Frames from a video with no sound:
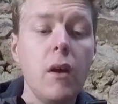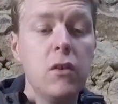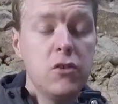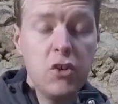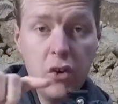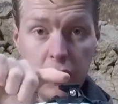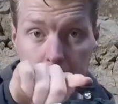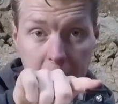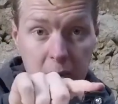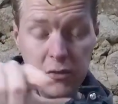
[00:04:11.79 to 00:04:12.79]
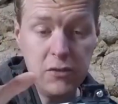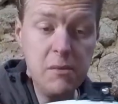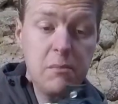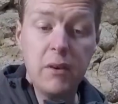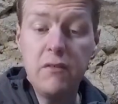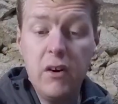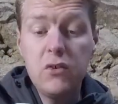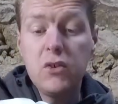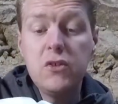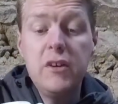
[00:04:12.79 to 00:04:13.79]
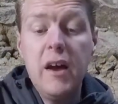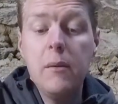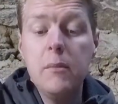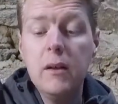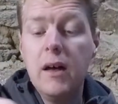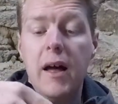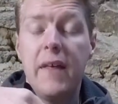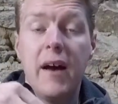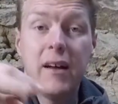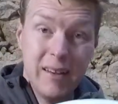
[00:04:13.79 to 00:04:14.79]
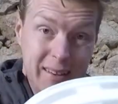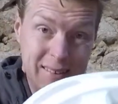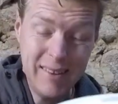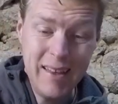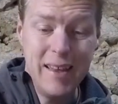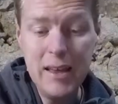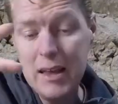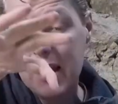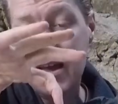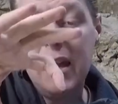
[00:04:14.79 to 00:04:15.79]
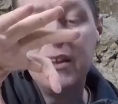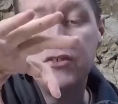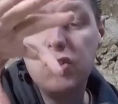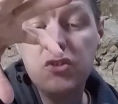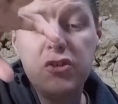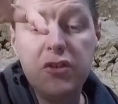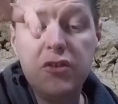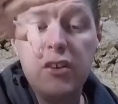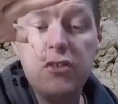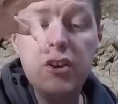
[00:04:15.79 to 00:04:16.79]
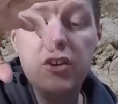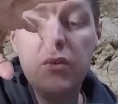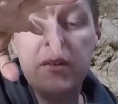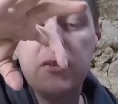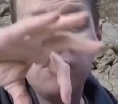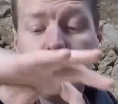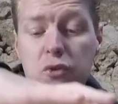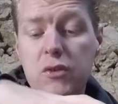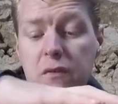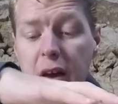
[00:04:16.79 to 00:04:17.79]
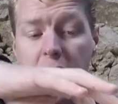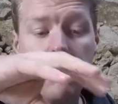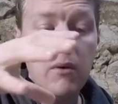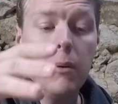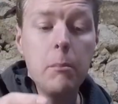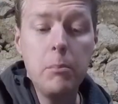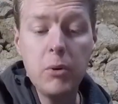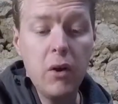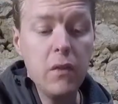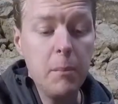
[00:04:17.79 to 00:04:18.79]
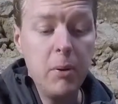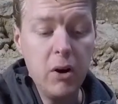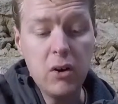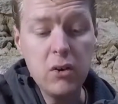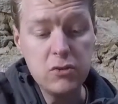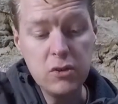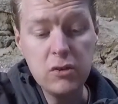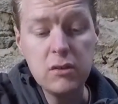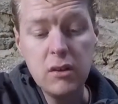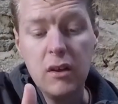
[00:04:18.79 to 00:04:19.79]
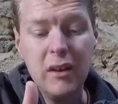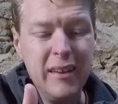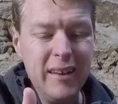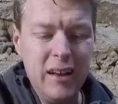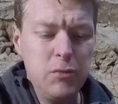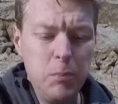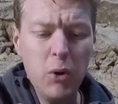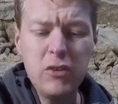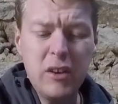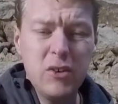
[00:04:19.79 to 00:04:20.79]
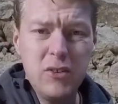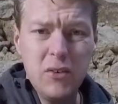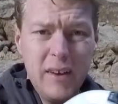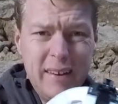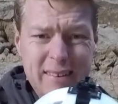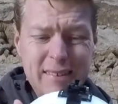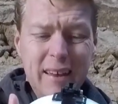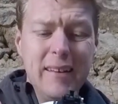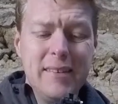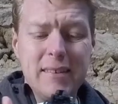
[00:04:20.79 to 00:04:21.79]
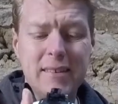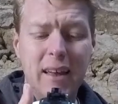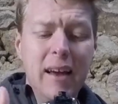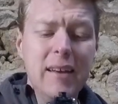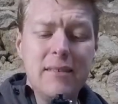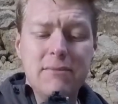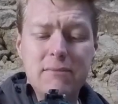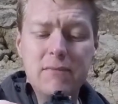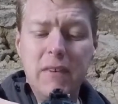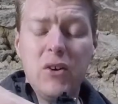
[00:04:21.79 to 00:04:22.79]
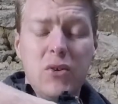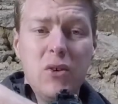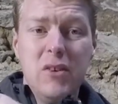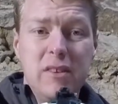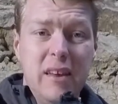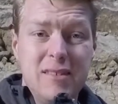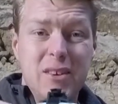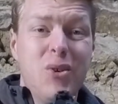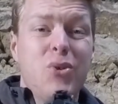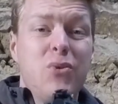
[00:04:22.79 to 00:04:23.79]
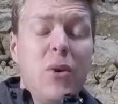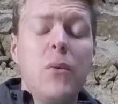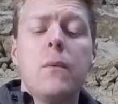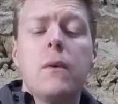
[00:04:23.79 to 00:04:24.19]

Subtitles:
So the mount simply Velcros to your helmet like that. Like I say, it does suggest that you do it to the front of your helmet, but on the POC Octal, I suppose I could do like a side to side Velcro because it has to go through.